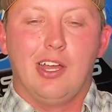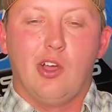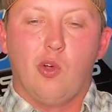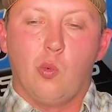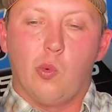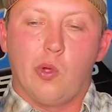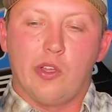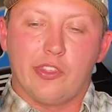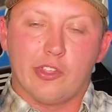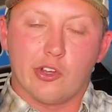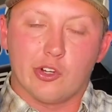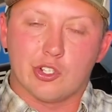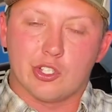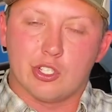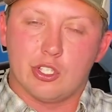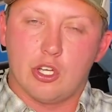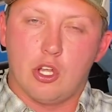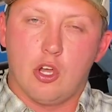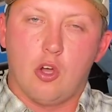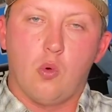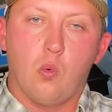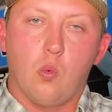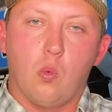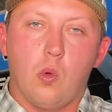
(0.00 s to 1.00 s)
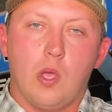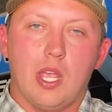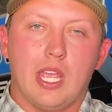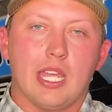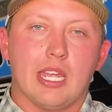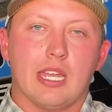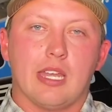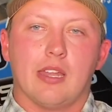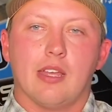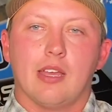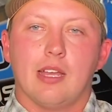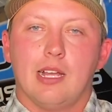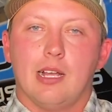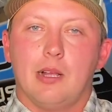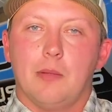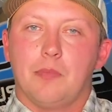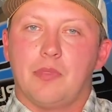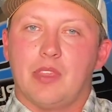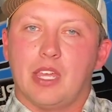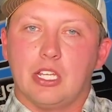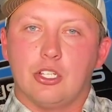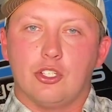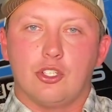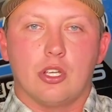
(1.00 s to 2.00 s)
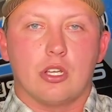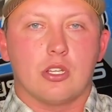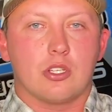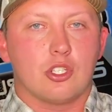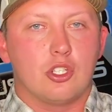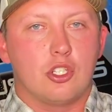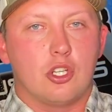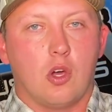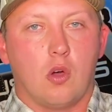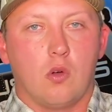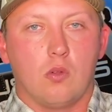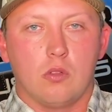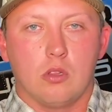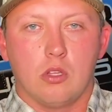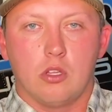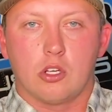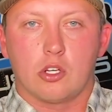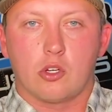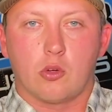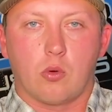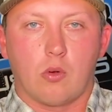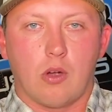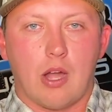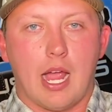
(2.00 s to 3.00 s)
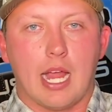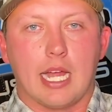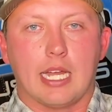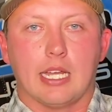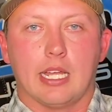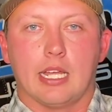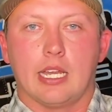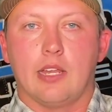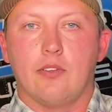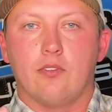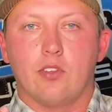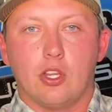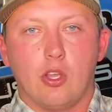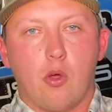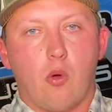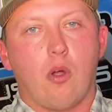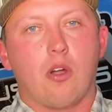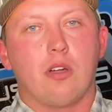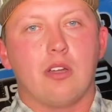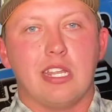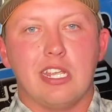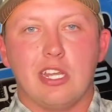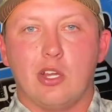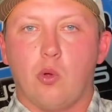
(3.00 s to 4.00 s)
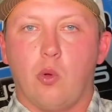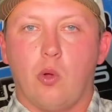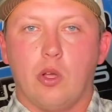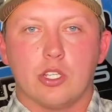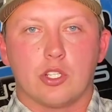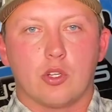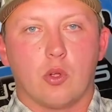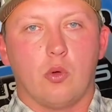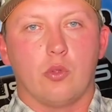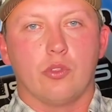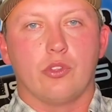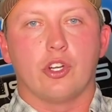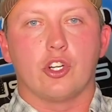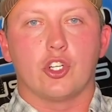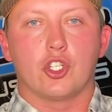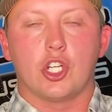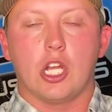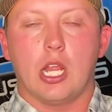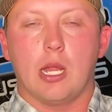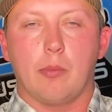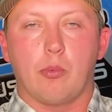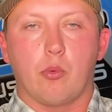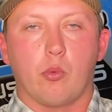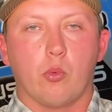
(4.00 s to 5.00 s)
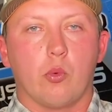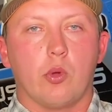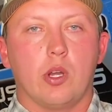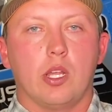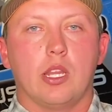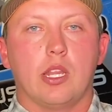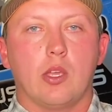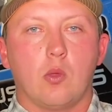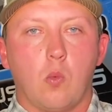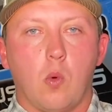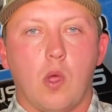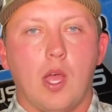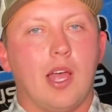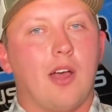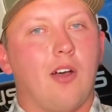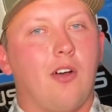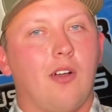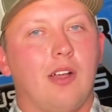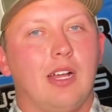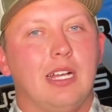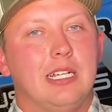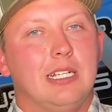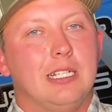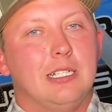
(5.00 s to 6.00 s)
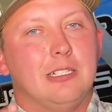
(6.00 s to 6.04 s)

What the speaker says: When there's no wind, they just don't look right. And even though our decoys hold their shape really well,